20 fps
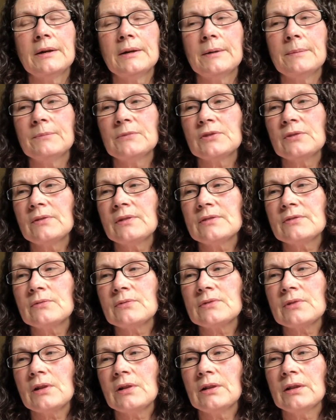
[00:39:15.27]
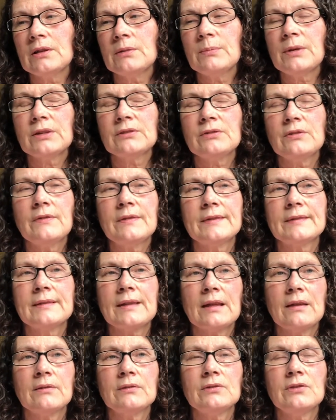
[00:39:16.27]
So this was all in about
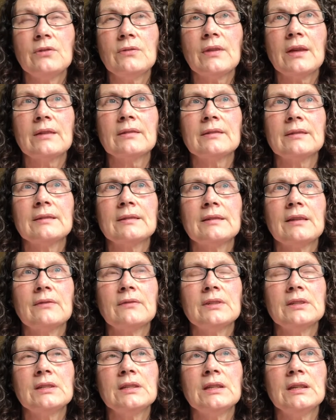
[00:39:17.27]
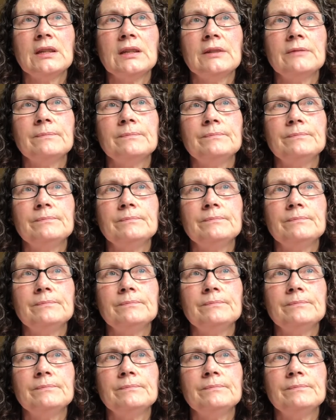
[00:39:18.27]
2017.